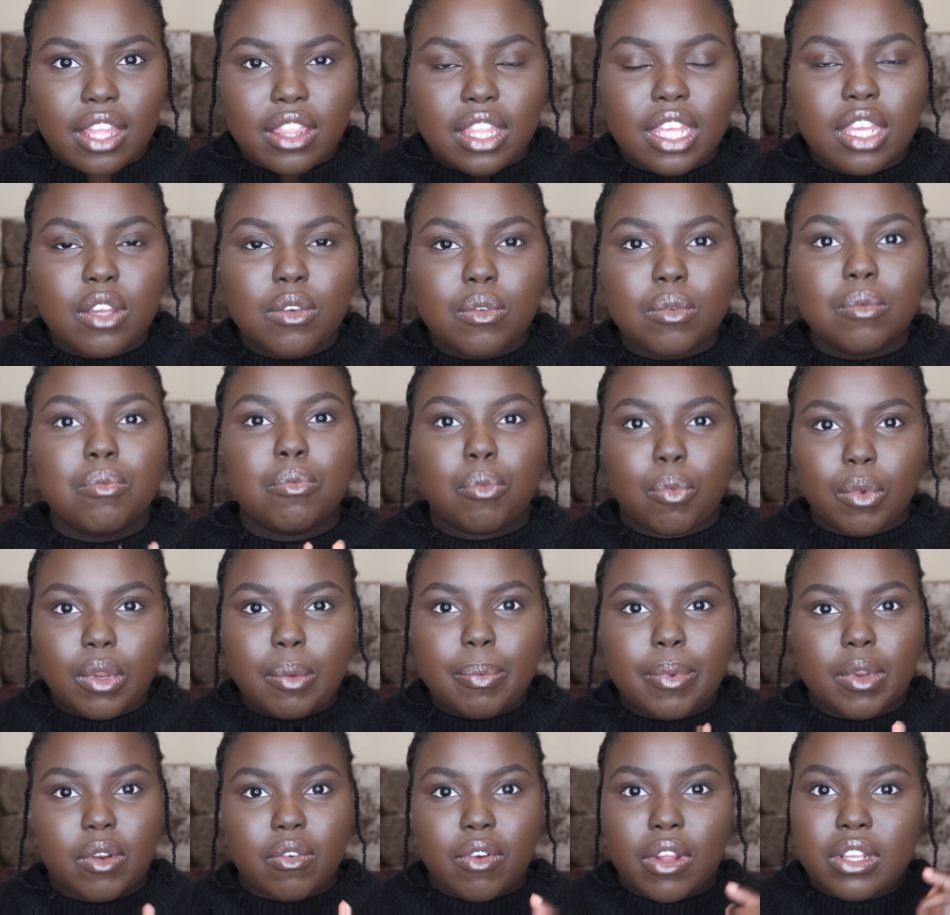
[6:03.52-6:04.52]
I think it would
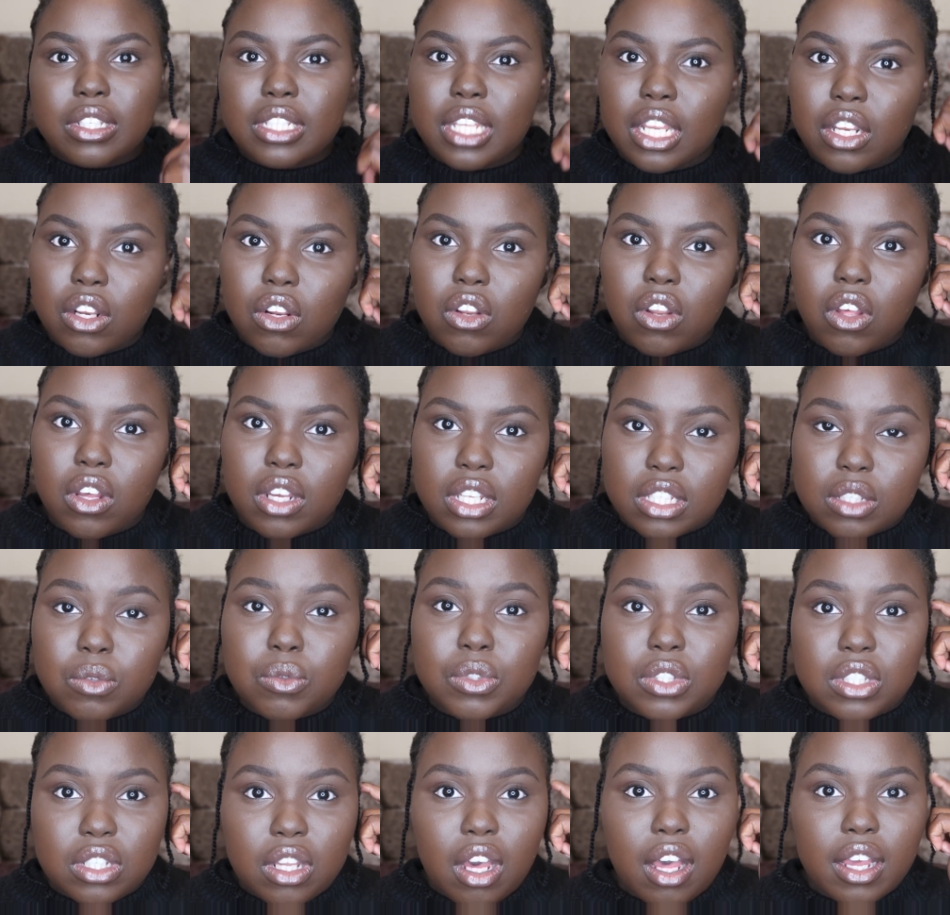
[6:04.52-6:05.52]
have been around 10 o'clock because it
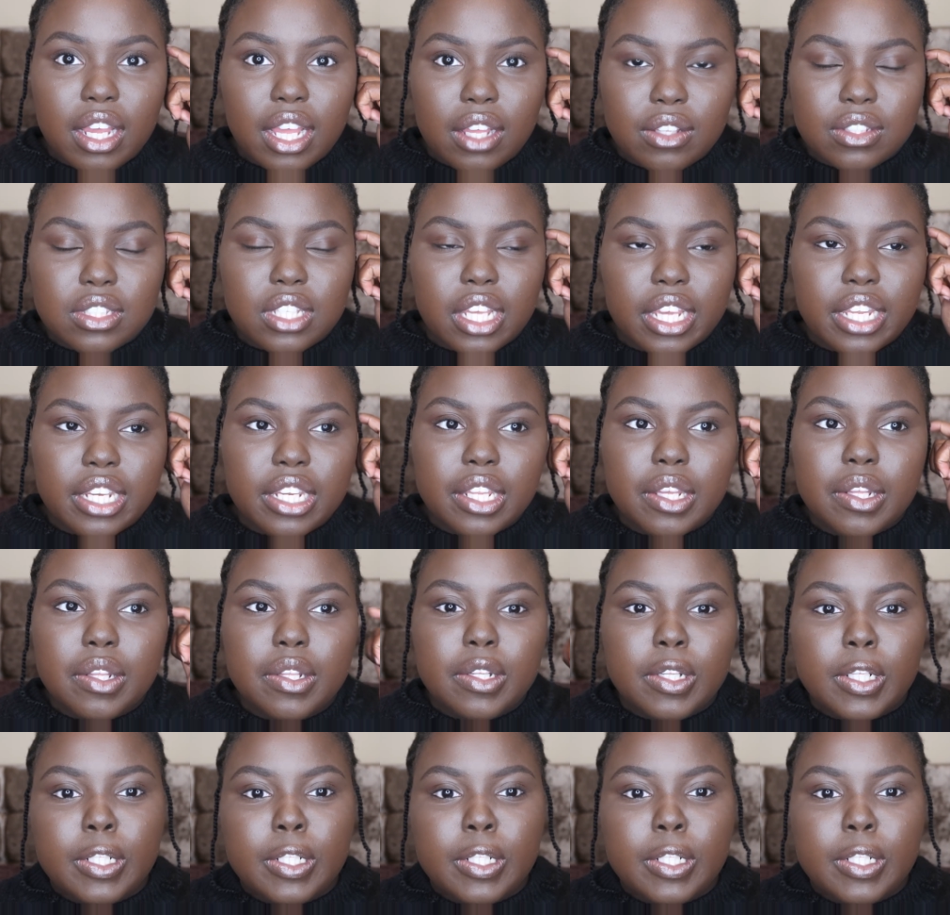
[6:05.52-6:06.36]
was dark outside.